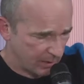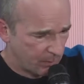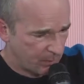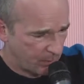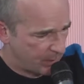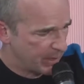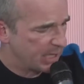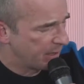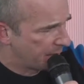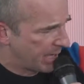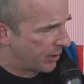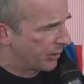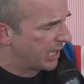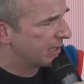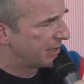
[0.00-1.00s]
being
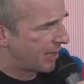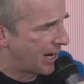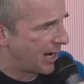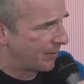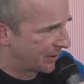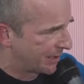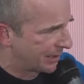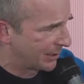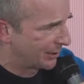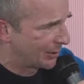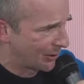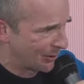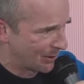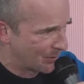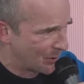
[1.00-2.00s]
there in time at 6
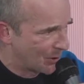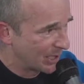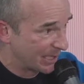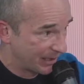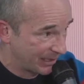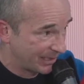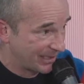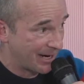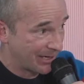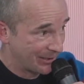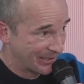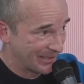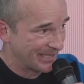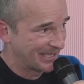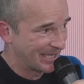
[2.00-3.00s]
o'clock in the morning, the
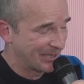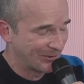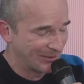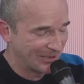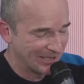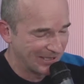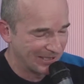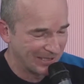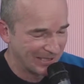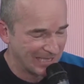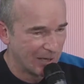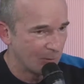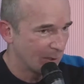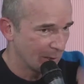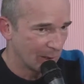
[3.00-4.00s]
sirens, etc.
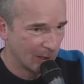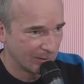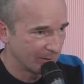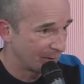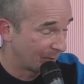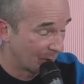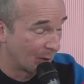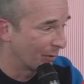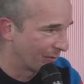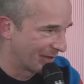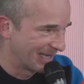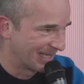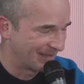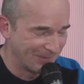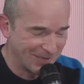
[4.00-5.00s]
We all have heard of
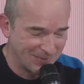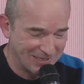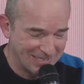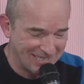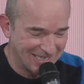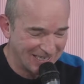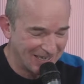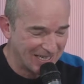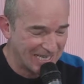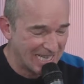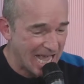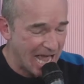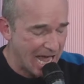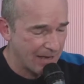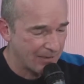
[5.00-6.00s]
that, maybe.
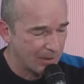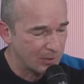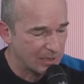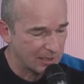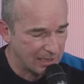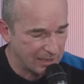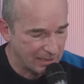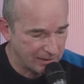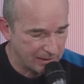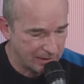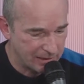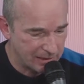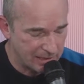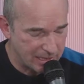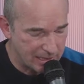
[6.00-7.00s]
And that was
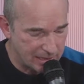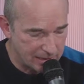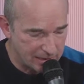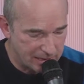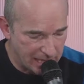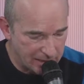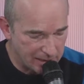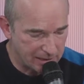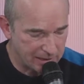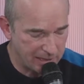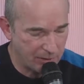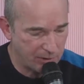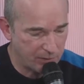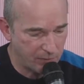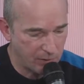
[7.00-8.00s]

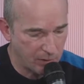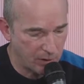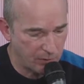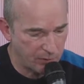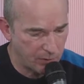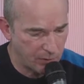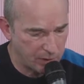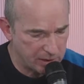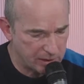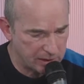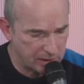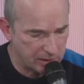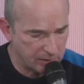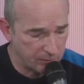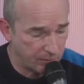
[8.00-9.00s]
necessary for
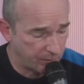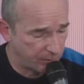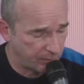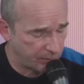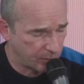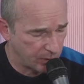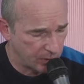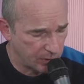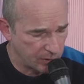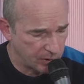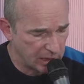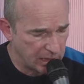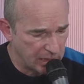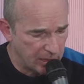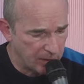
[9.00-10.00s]
this for
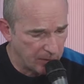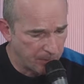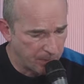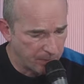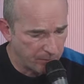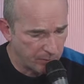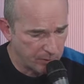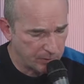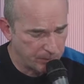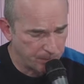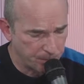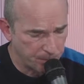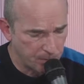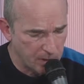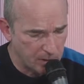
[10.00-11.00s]

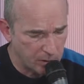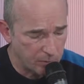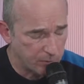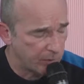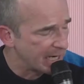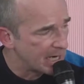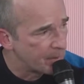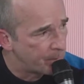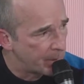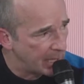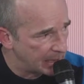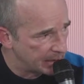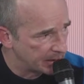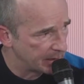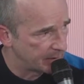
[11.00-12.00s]
the conveyor
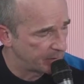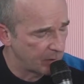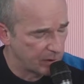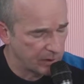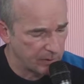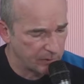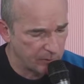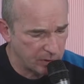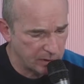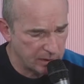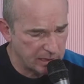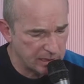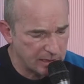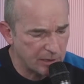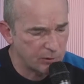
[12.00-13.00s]
belt and for the
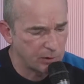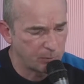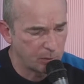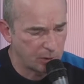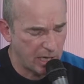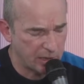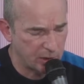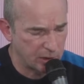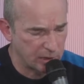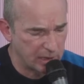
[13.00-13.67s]
industrial production.